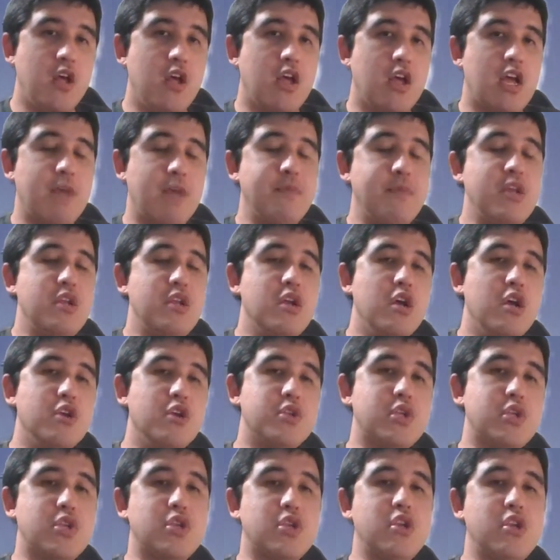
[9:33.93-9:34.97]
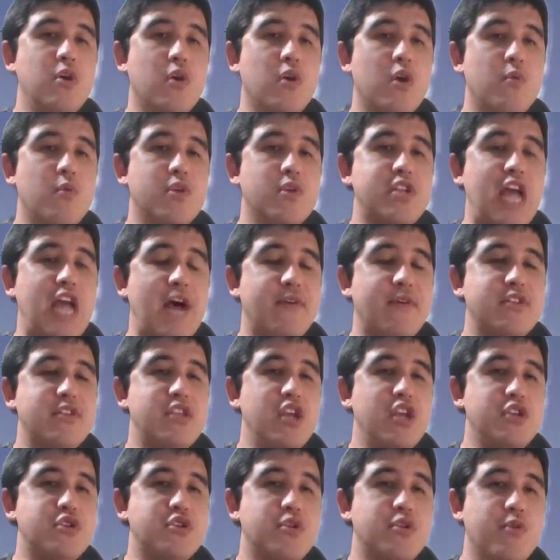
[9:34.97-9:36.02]
I mean, Stewart was out with
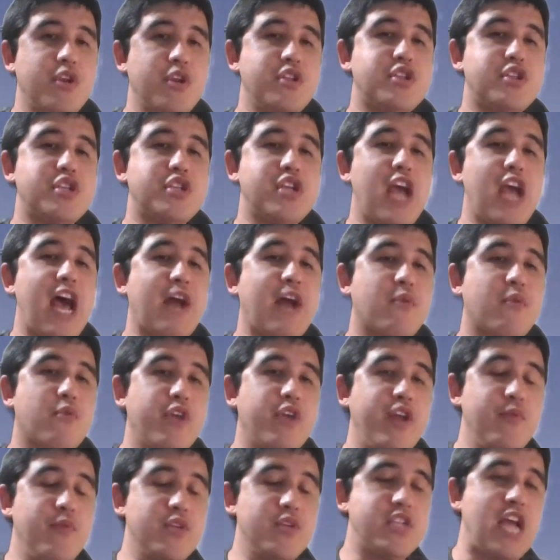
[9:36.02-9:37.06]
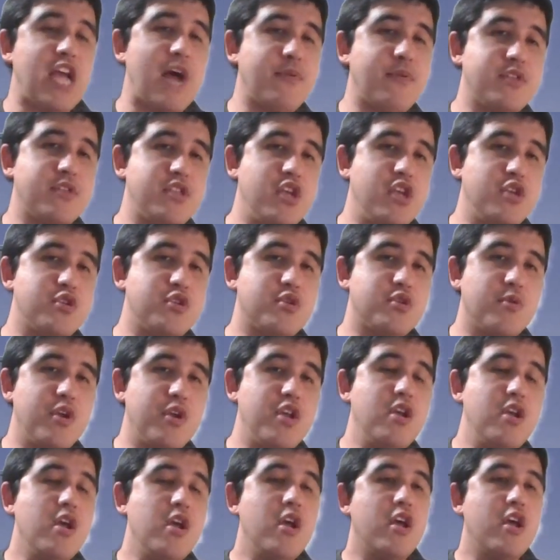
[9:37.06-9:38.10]
injury, Chad Reed was out with
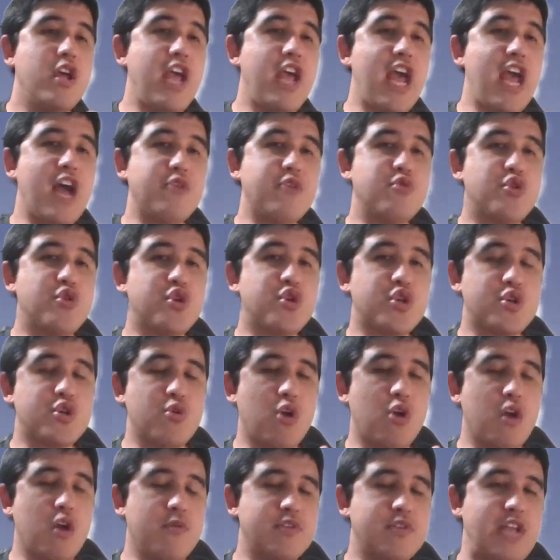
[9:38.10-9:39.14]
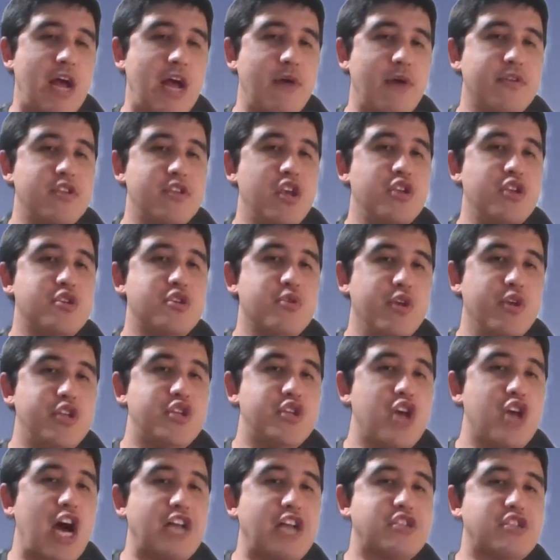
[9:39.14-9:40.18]
injury, Andrew Short was out with injury,
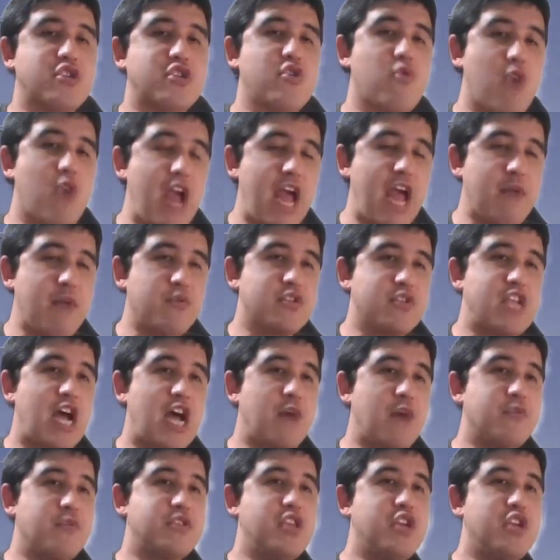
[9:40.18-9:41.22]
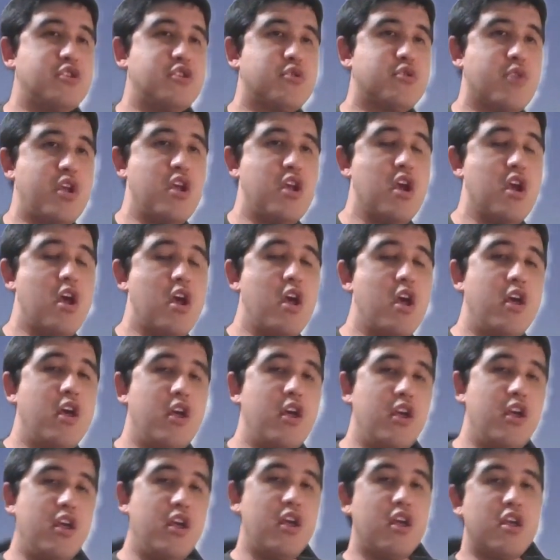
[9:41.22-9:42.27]
Josh Grant was out with injury.
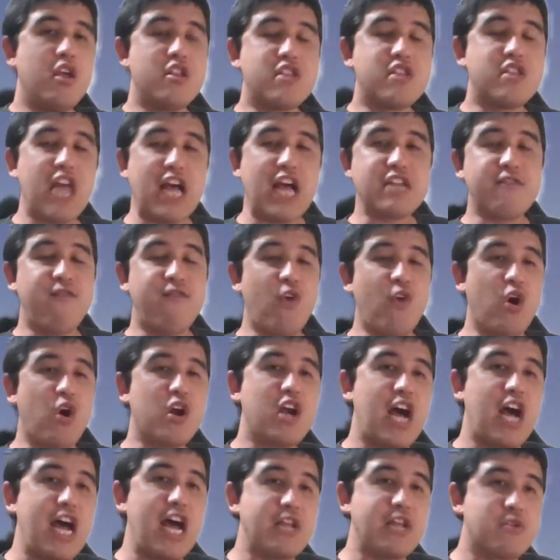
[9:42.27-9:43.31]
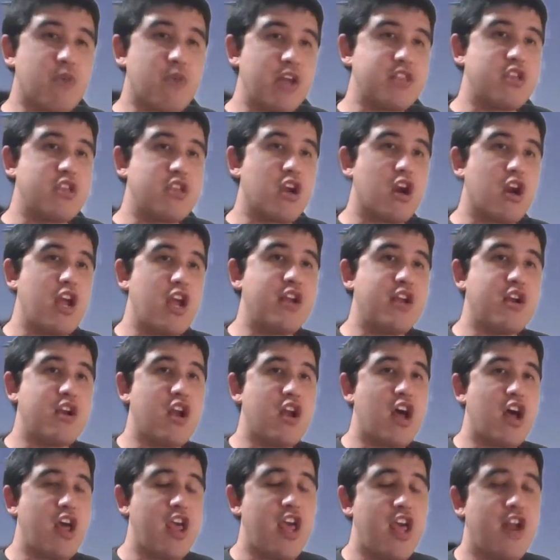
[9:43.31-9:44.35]
That's four guys right there, and
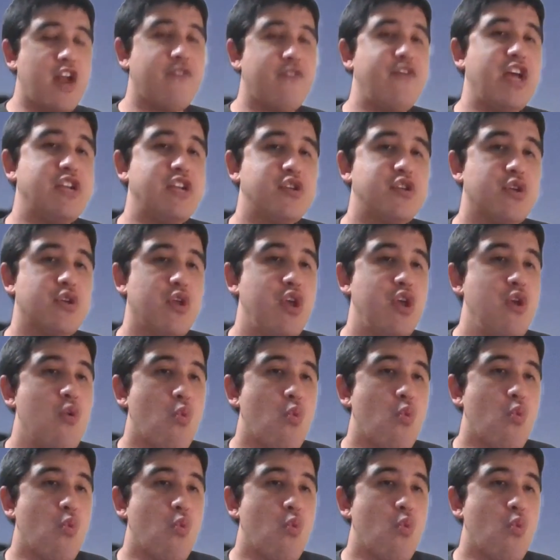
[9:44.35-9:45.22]
not, and eventually